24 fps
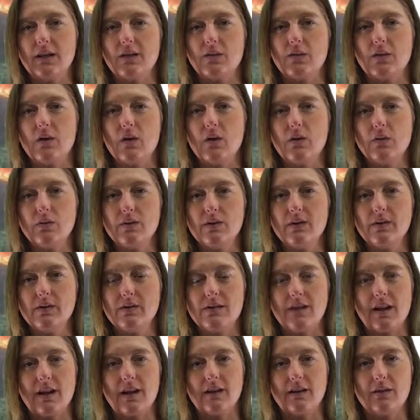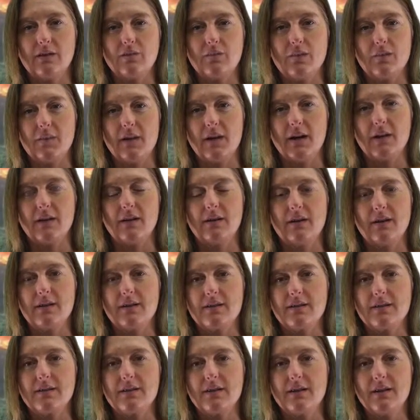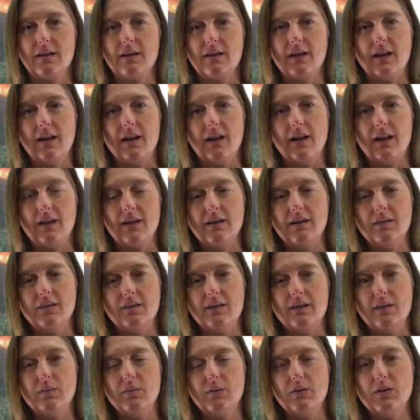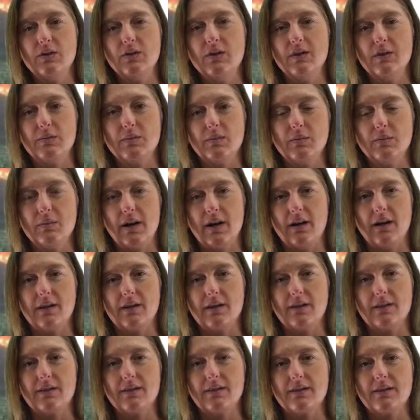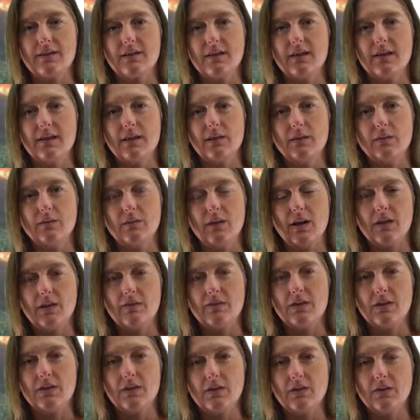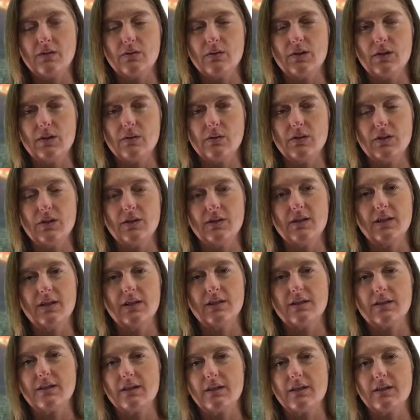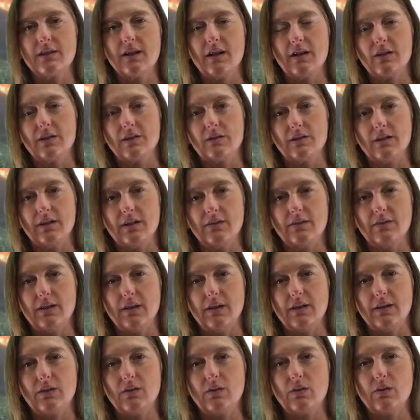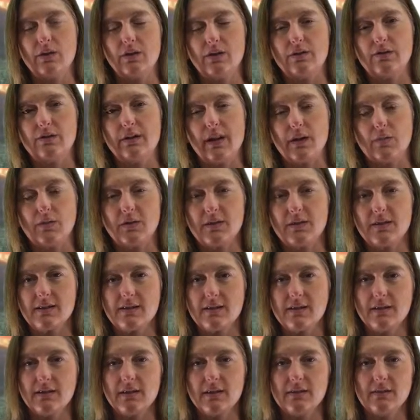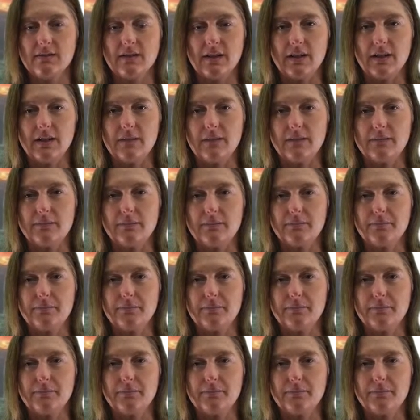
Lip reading: your own state of preparedness and community preparedness relevant to the communities that you live in or your families live in.